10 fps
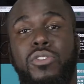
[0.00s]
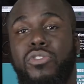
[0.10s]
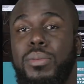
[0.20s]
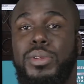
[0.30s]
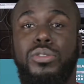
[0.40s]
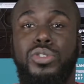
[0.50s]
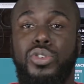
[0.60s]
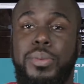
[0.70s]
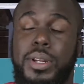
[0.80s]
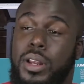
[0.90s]
from
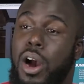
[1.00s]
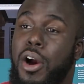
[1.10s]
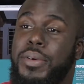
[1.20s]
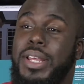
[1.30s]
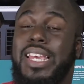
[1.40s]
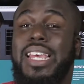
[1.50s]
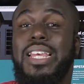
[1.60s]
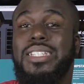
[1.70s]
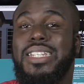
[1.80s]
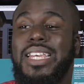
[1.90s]
YouTube, and it already
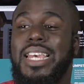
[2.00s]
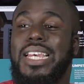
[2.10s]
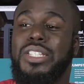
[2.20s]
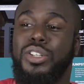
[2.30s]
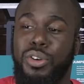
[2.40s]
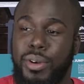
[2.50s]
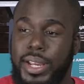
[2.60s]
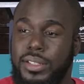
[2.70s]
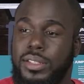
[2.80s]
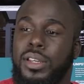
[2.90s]
easily
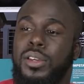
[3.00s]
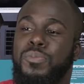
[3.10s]
integrates